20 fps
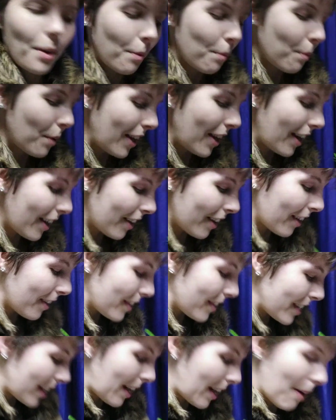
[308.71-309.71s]
We are going
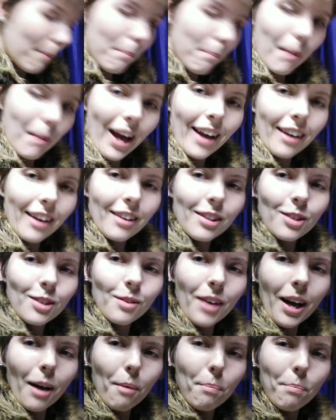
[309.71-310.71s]
to come back
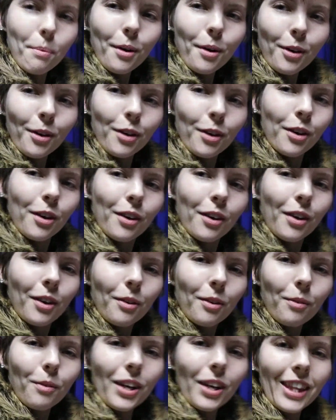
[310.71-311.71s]
to our book
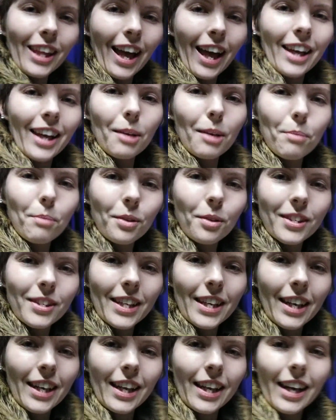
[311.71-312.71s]
with animals
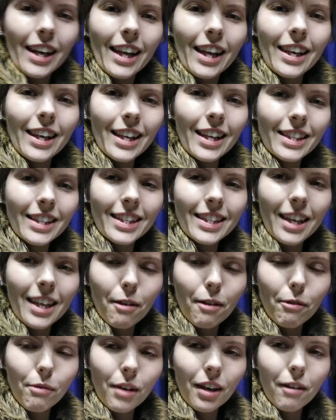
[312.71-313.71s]
in it, and let's see
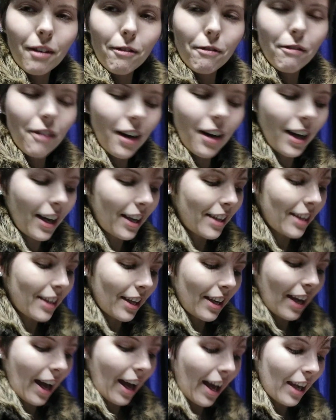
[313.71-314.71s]
if we can find
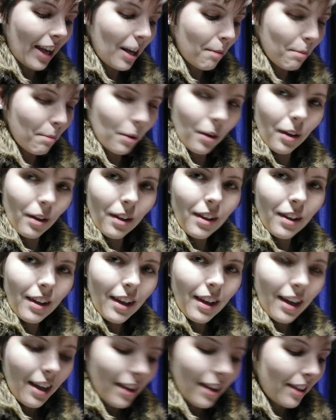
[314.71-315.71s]
an animal
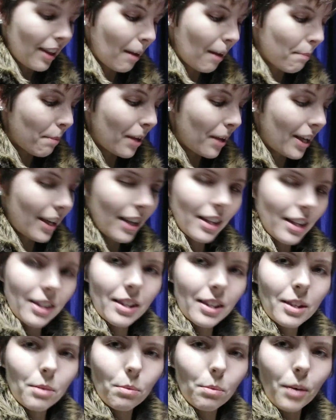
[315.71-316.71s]
that
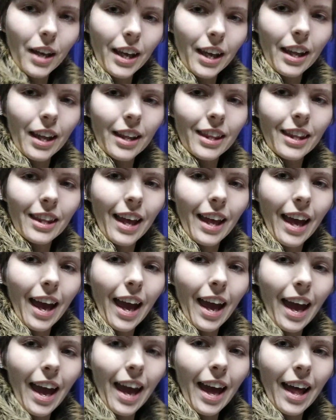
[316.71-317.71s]
begins with
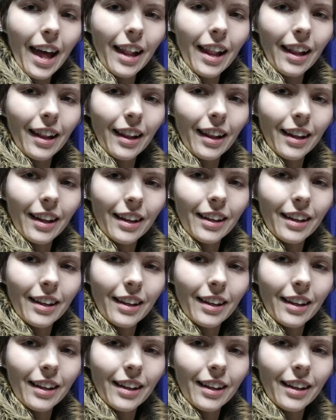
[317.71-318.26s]
L.